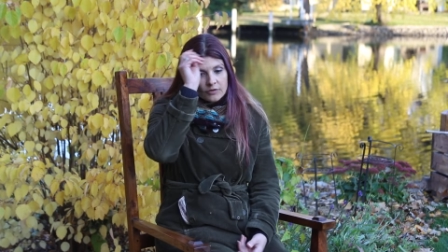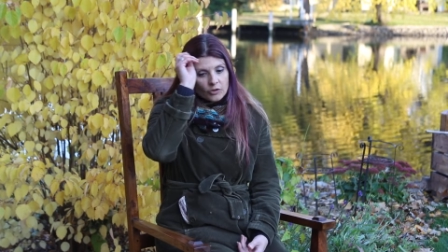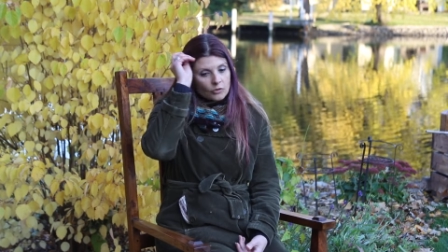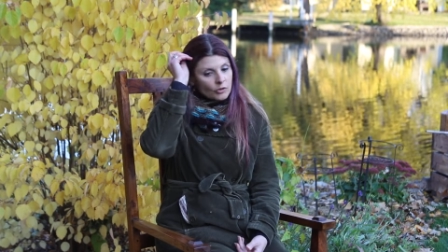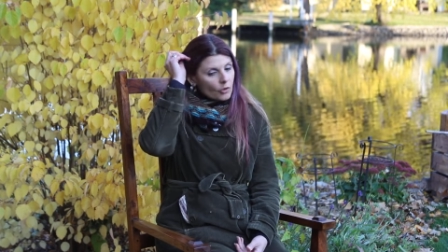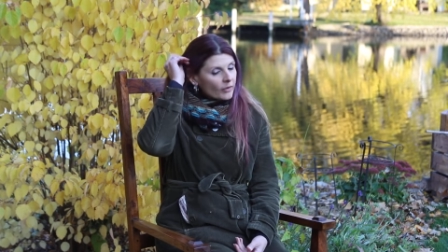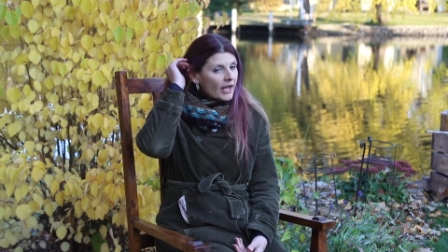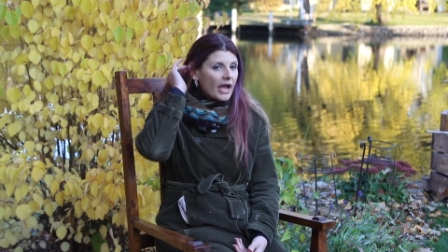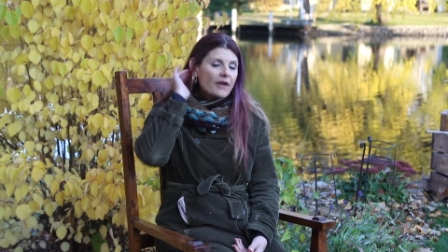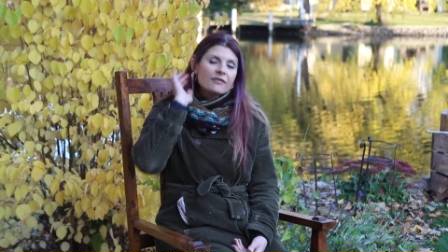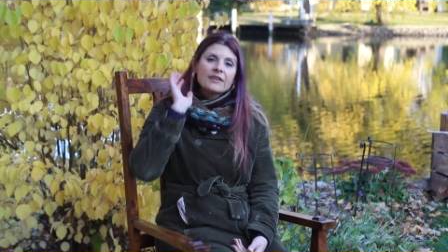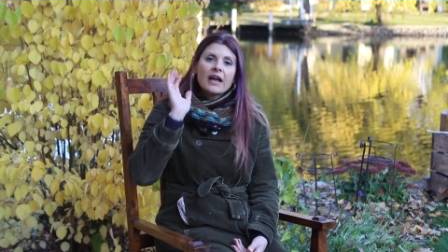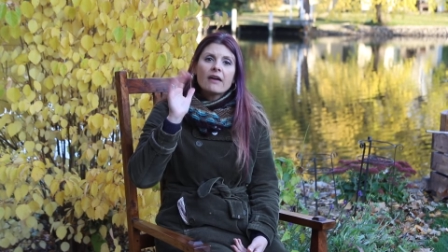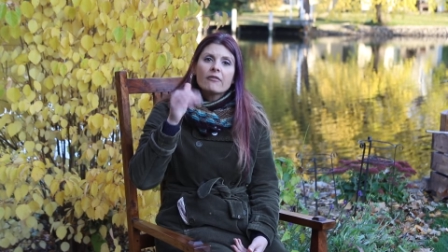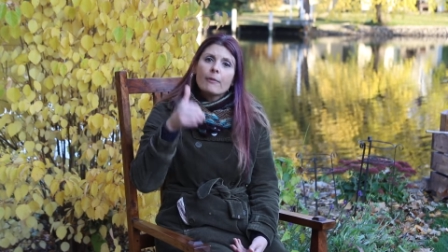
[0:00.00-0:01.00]
You don't have
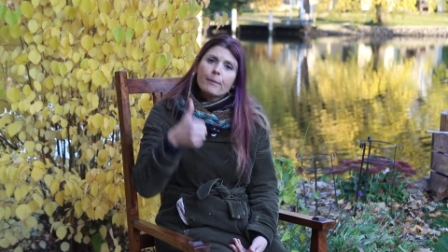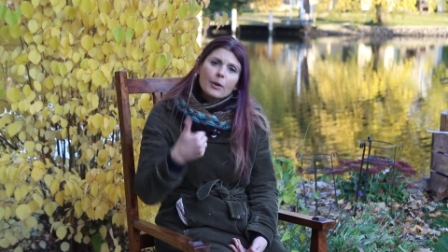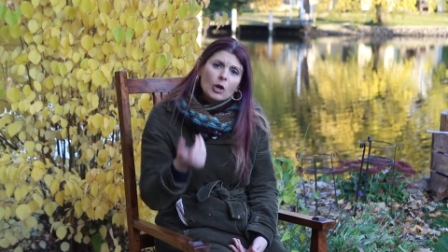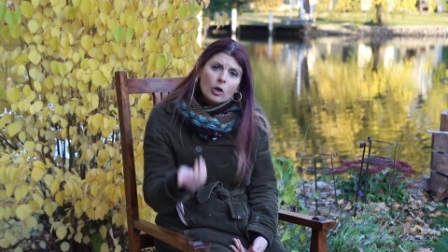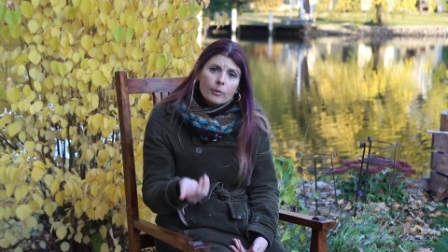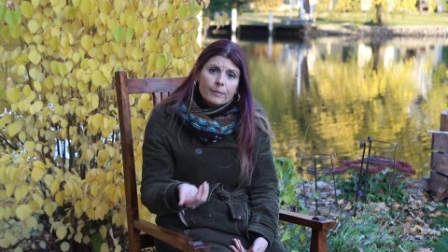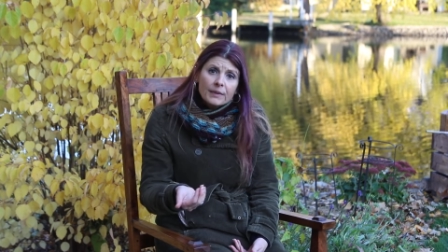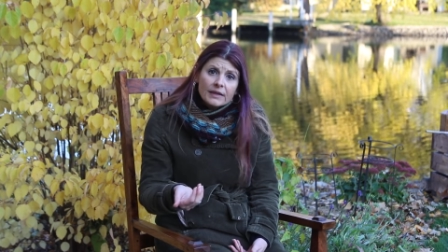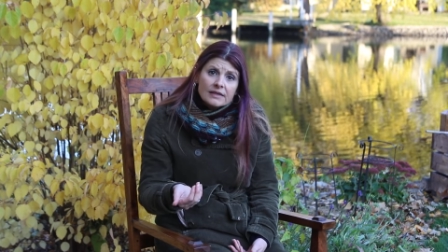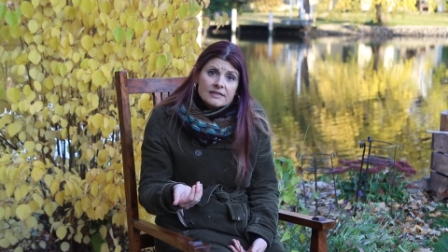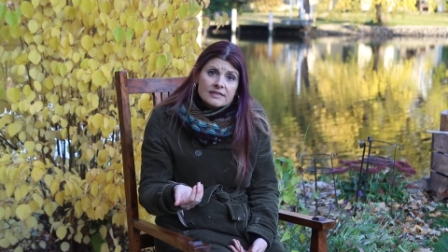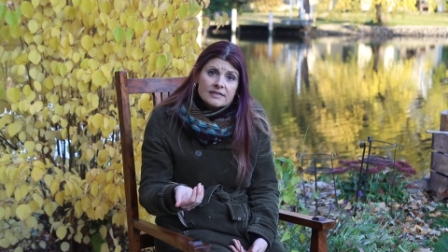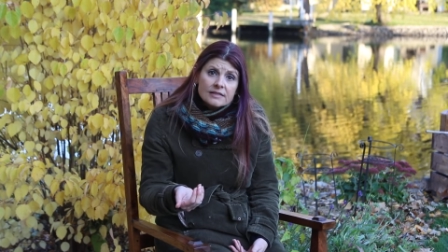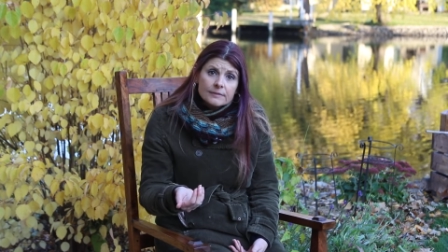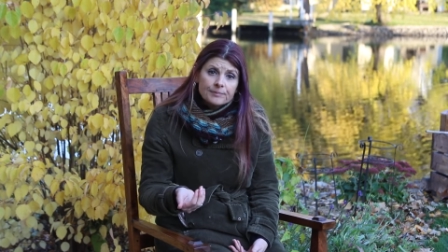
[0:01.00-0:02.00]
to have a
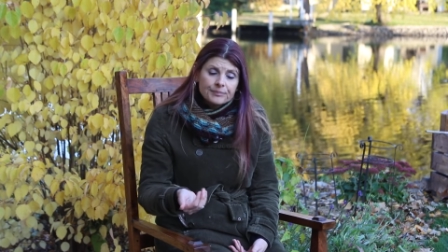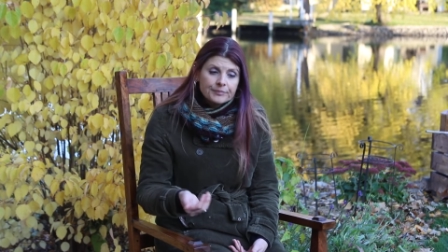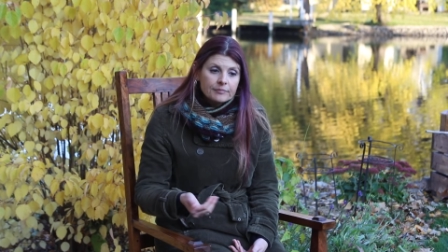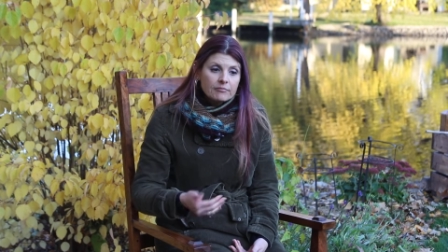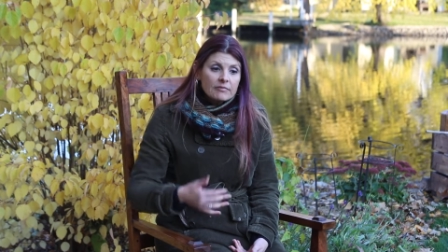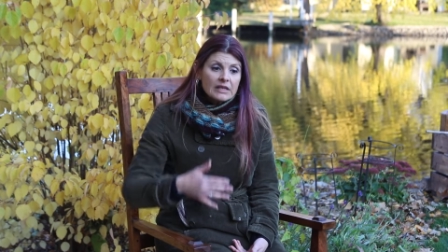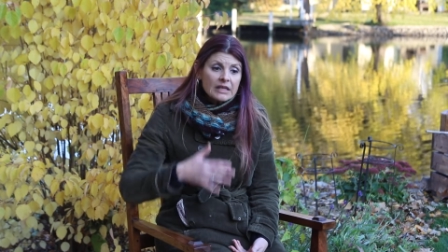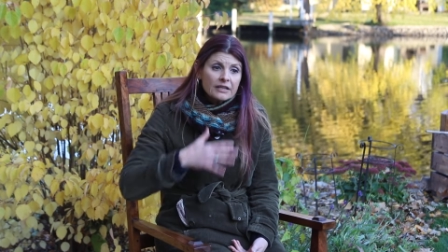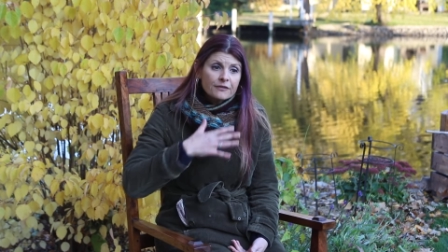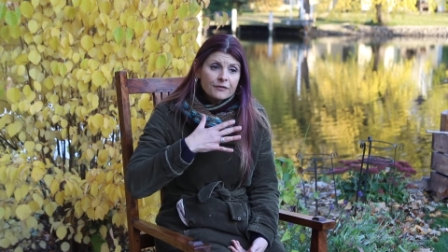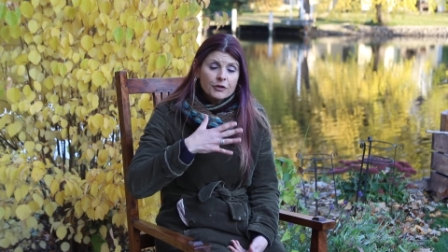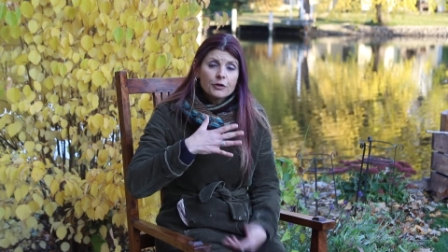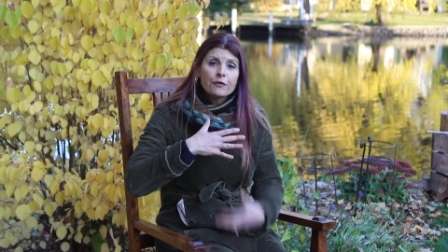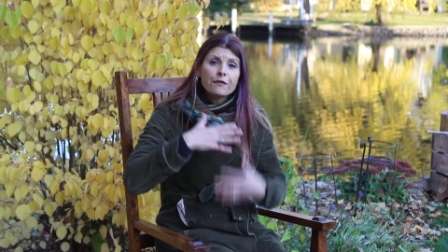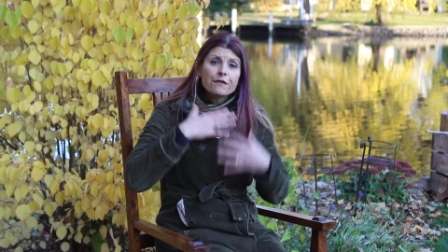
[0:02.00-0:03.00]
purpose. If
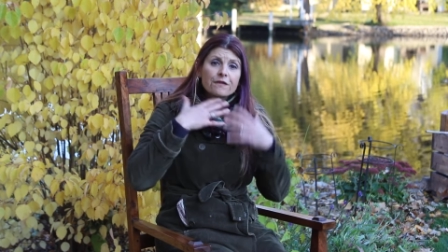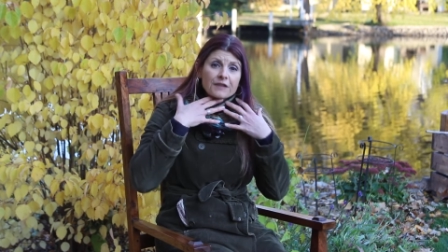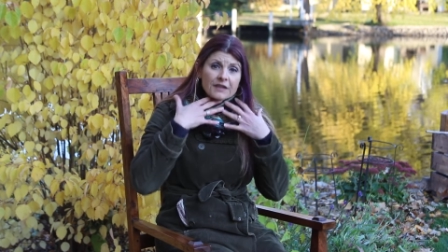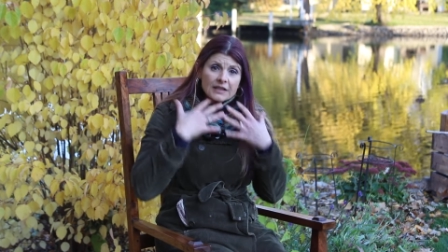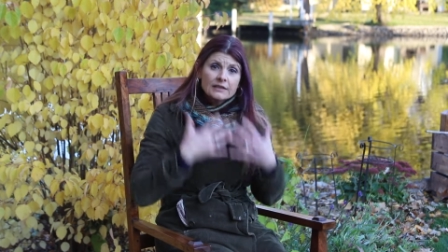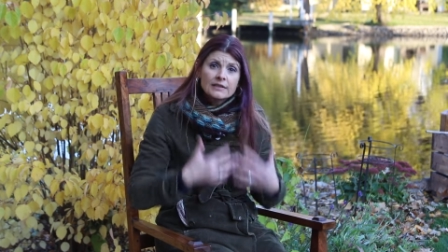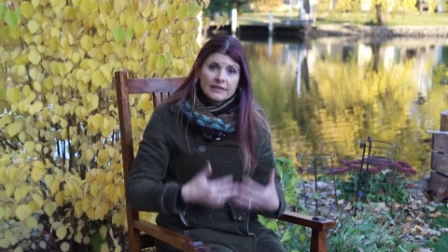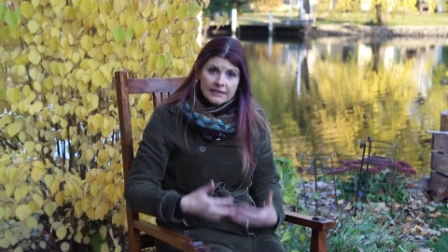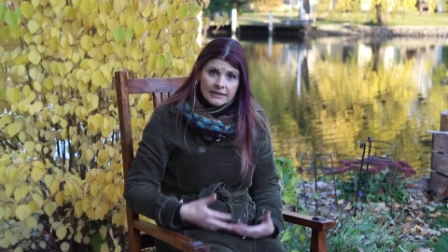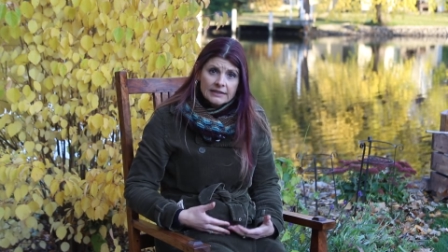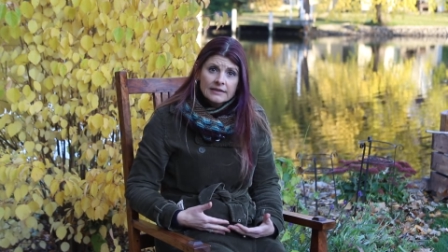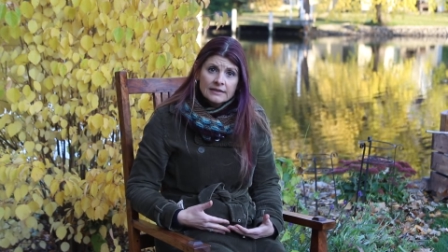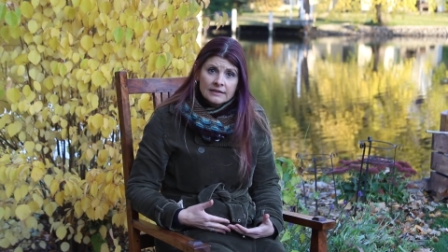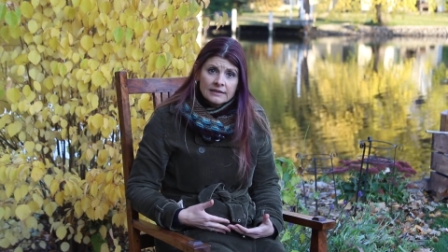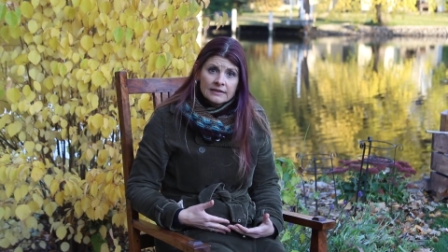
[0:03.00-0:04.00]
you're feeling,